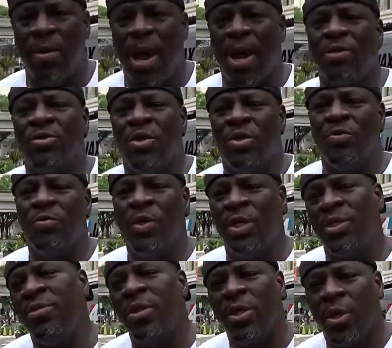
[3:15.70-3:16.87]
out, you know, with
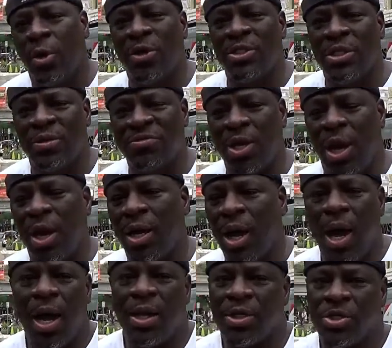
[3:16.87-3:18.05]
courtesy of Shai
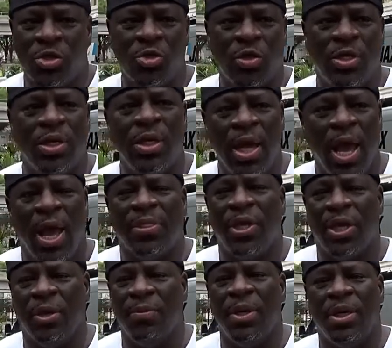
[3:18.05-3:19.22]
Khan to do it, I
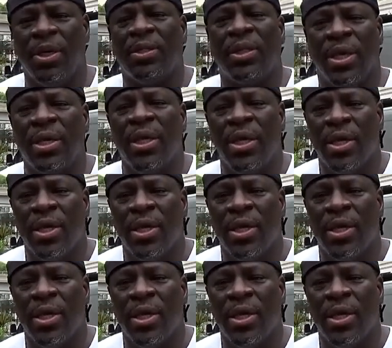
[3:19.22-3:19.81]
think it'll be a good thing.